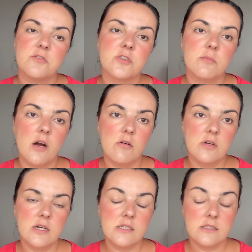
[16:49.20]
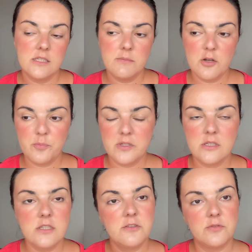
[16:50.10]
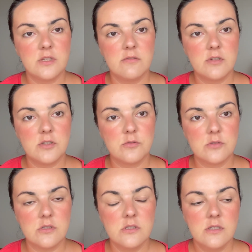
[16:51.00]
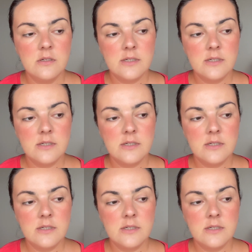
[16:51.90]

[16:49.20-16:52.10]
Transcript: from Hourglass, in my opinion, if you never use it,